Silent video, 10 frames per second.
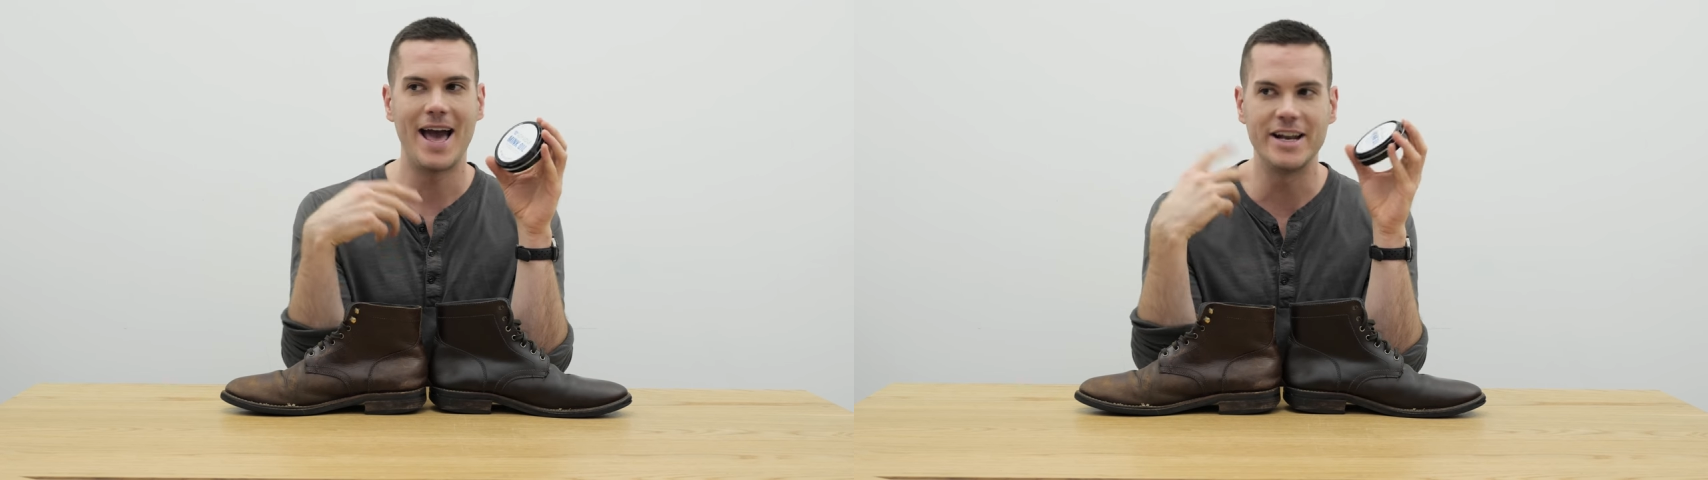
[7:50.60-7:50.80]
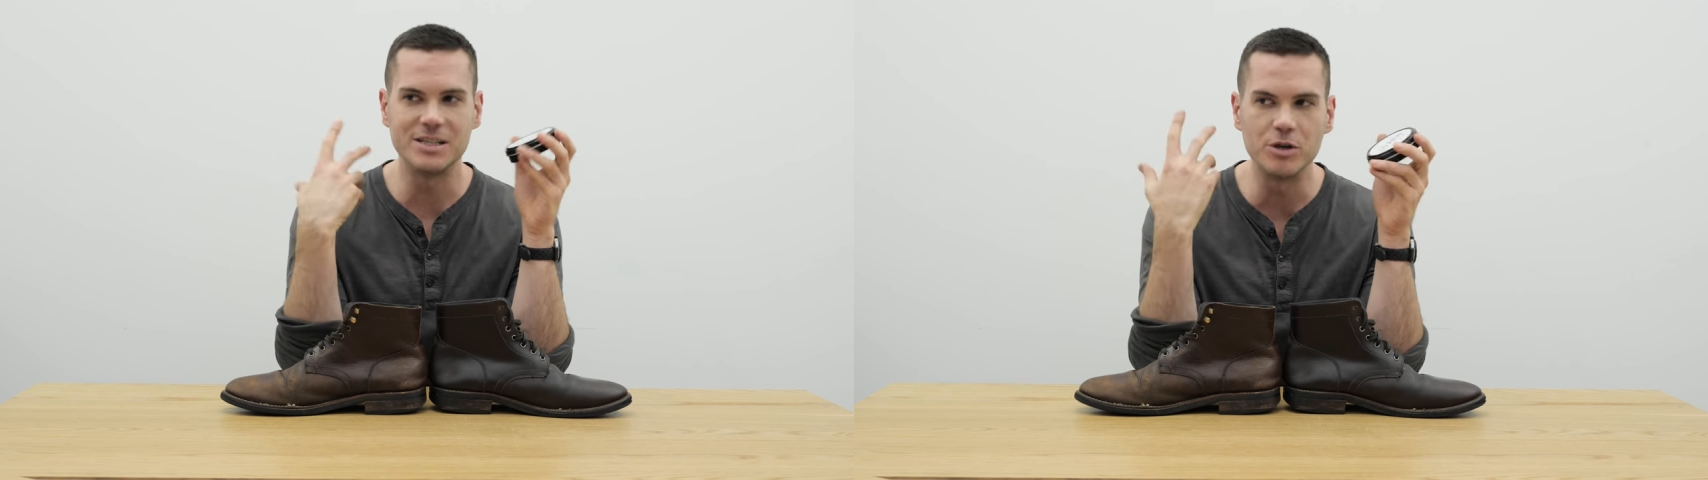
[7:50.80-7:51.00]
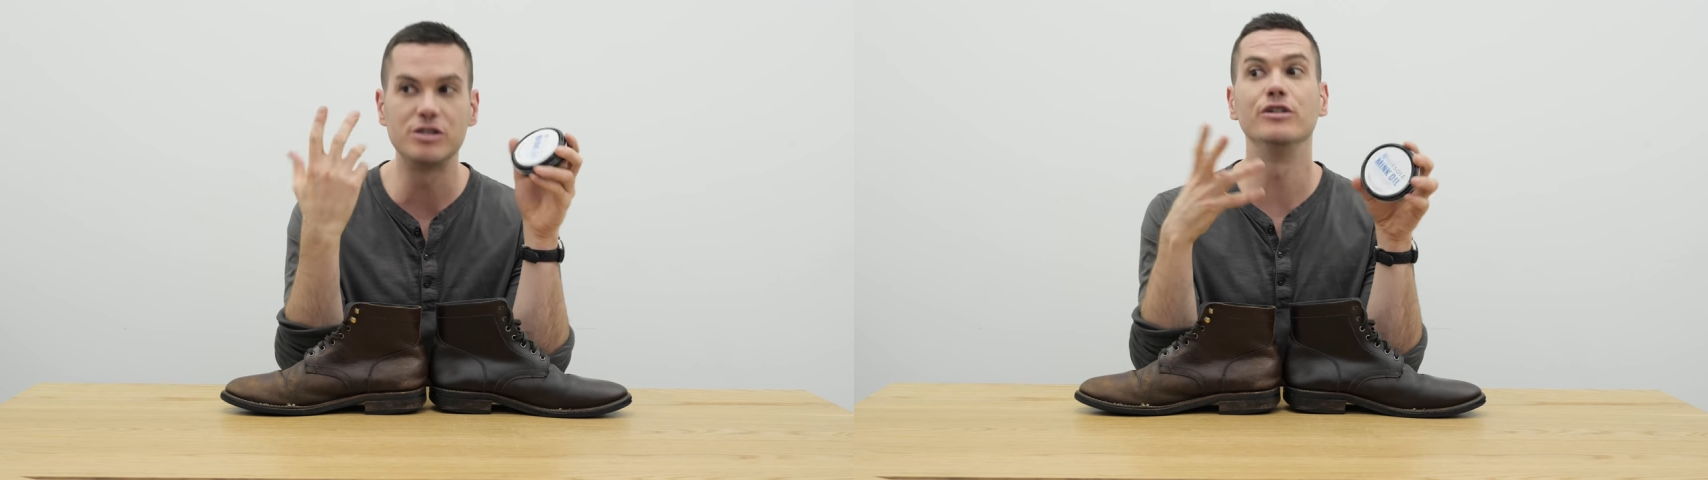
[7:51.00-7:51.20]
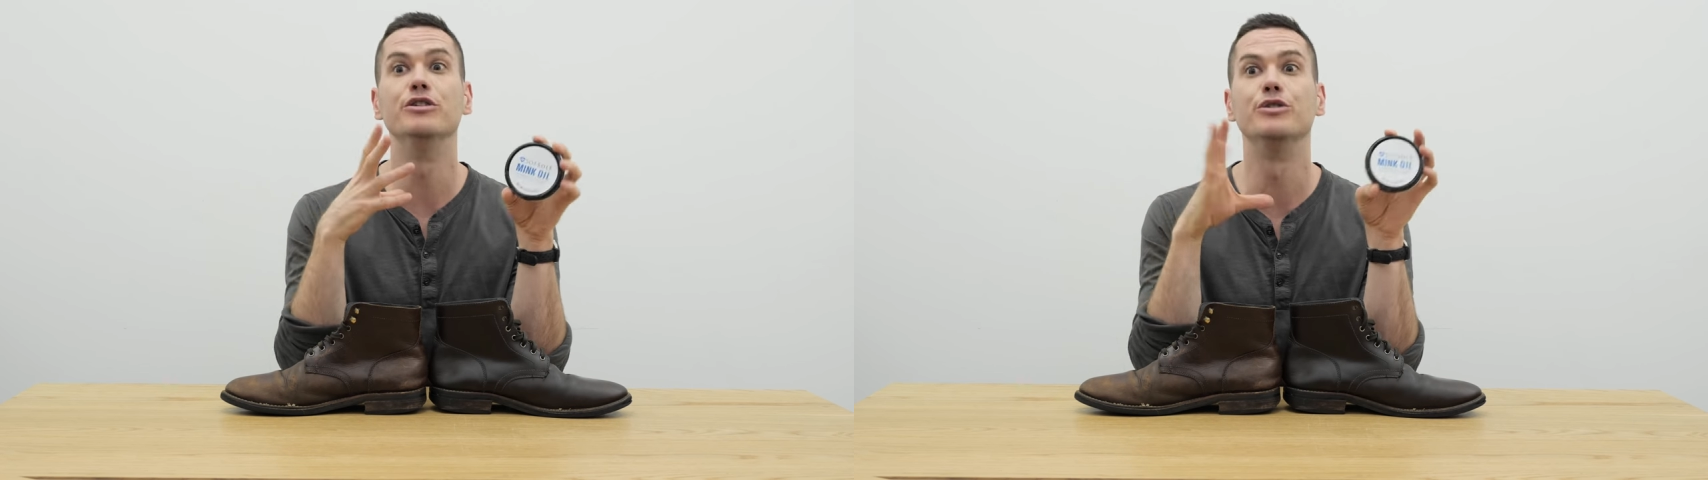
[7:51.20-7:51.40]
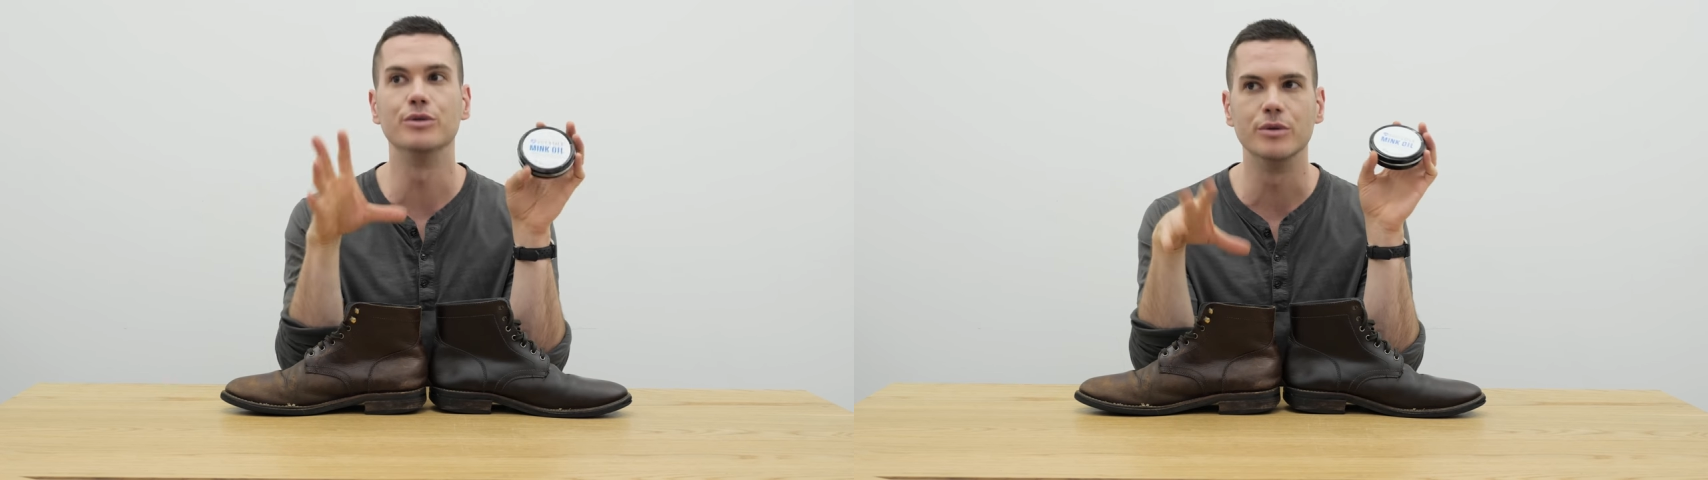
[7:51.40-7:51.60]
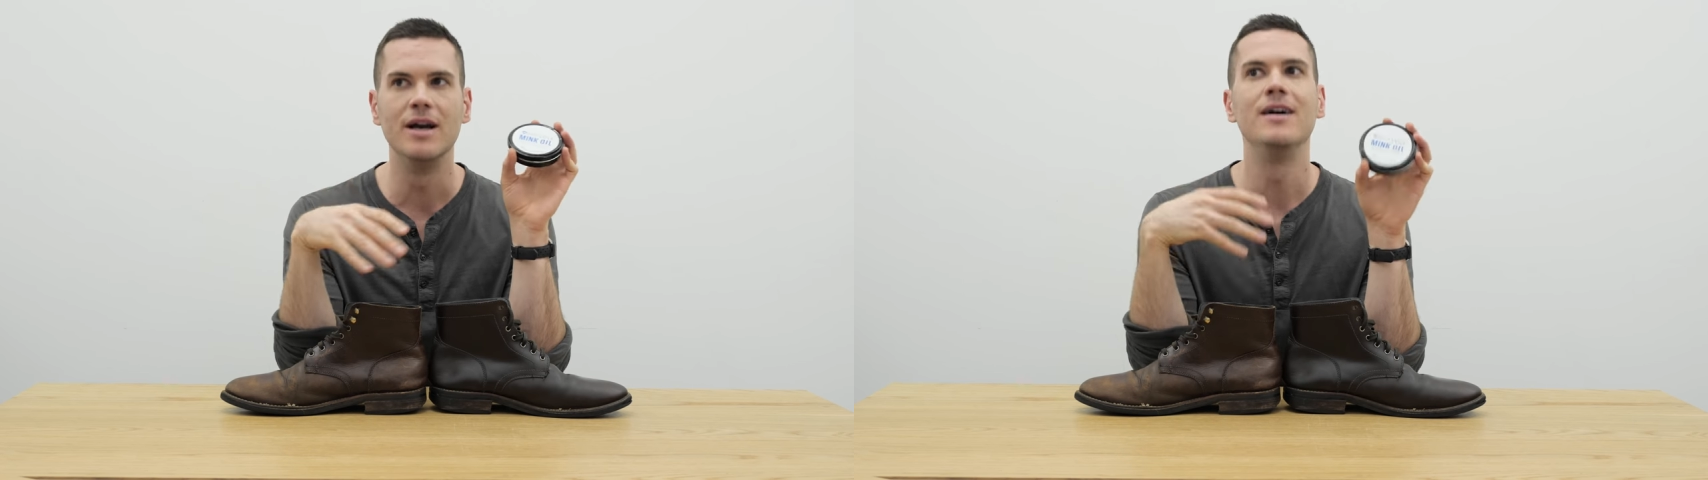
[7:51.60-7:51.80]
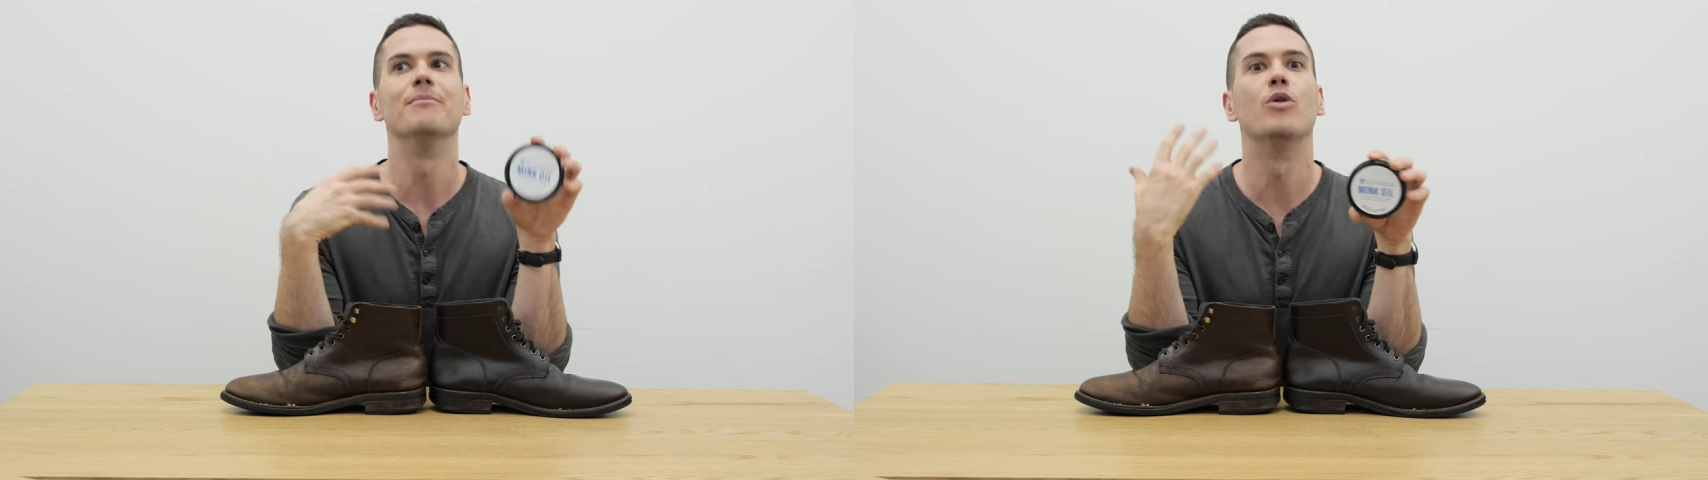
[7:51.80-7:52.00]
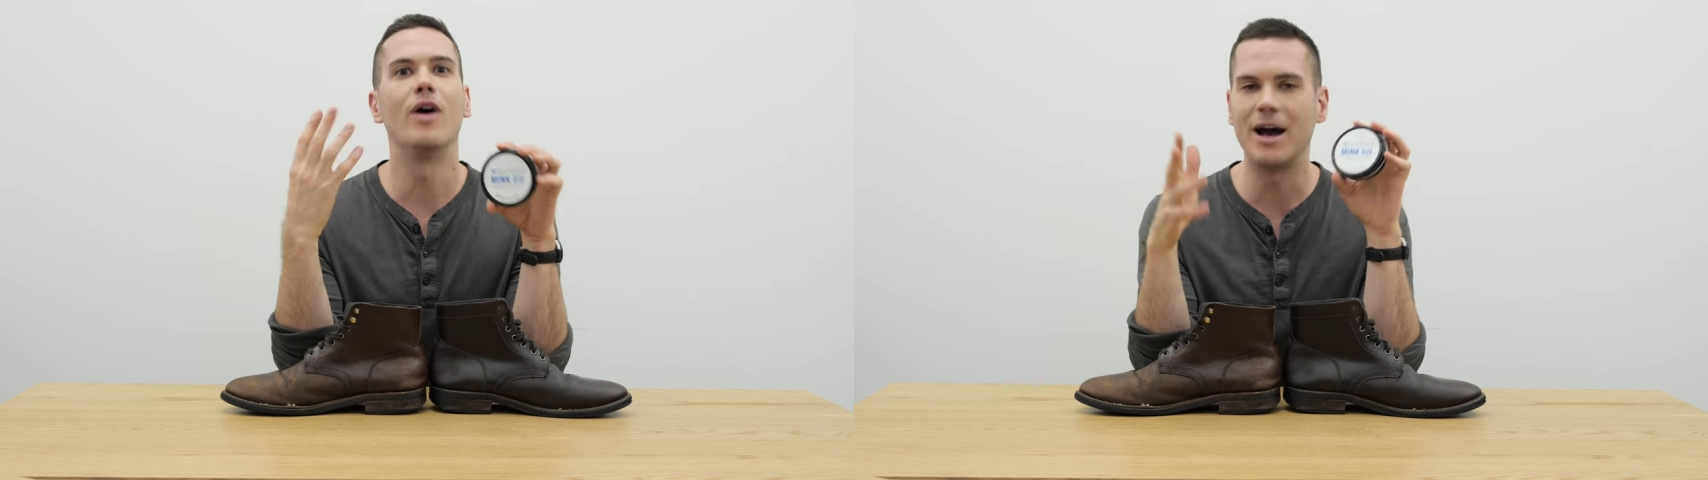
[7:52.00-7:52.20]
and is more suited to more